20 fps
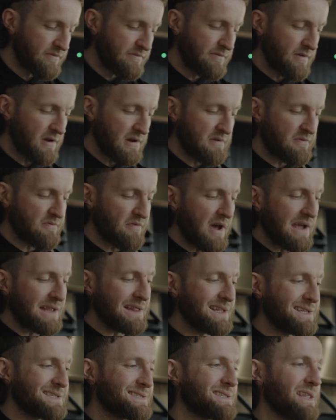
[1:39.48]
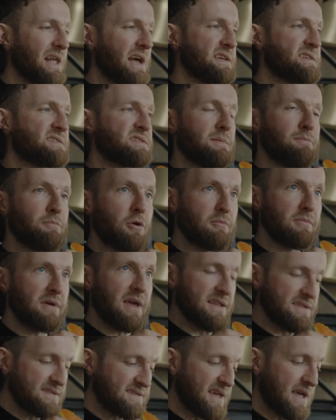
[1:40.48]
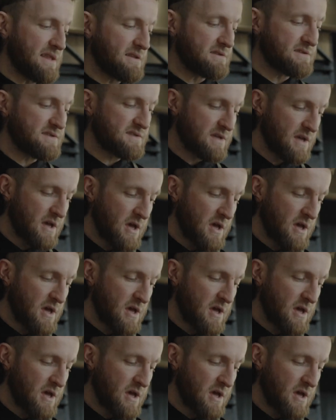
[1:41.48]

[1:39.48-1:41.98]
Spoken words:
very finely slice the pumpkin skins.